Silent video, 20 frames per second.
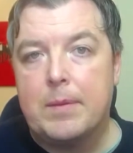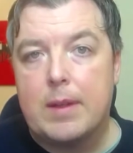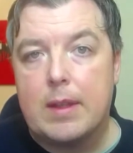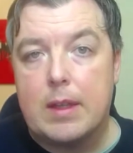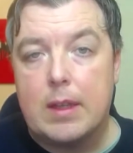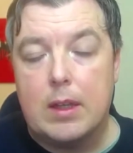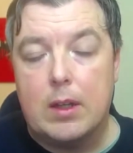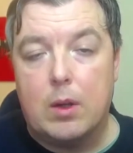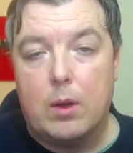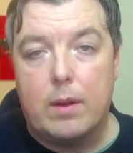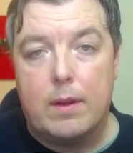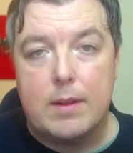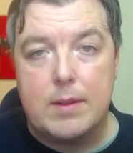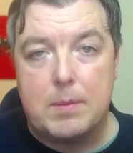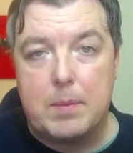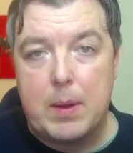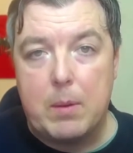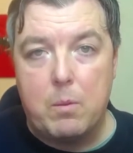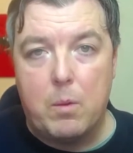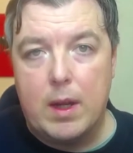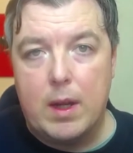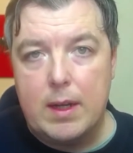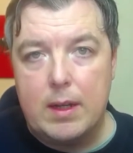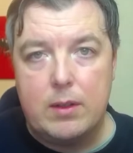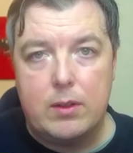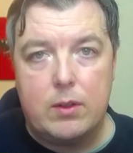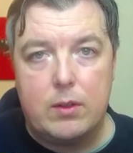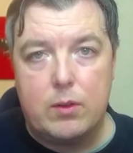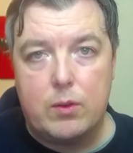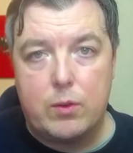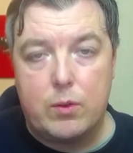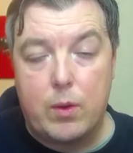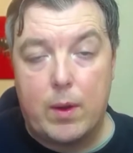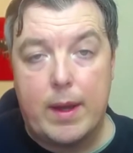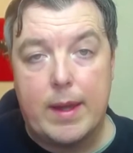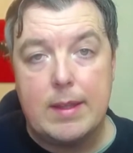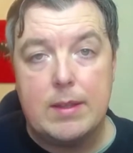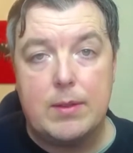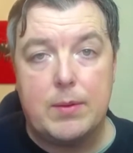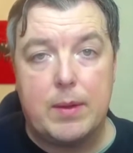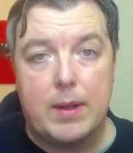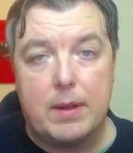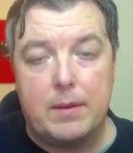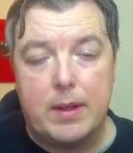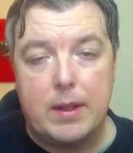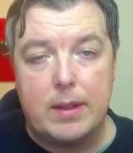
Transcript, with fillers: You know, there's been one or twice where I've